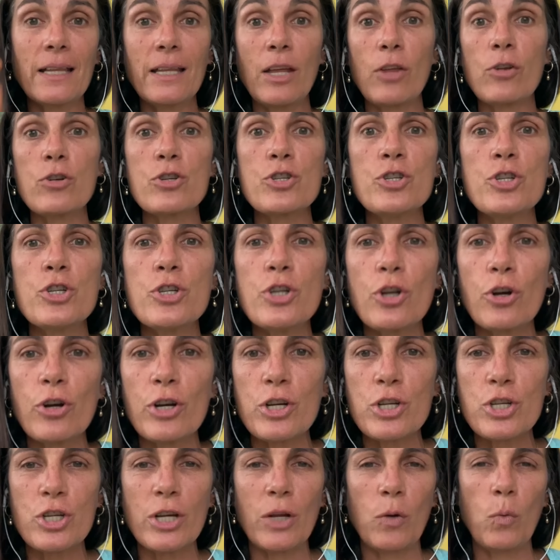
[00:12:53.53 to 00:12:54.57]
And the other is
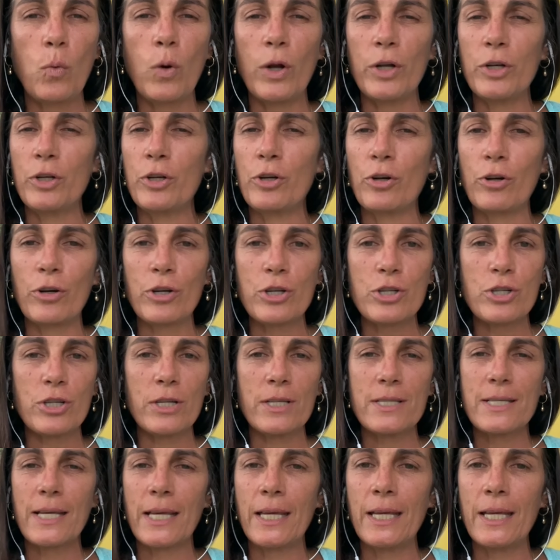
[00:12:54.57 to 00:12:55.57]
nourishing. What nourishes?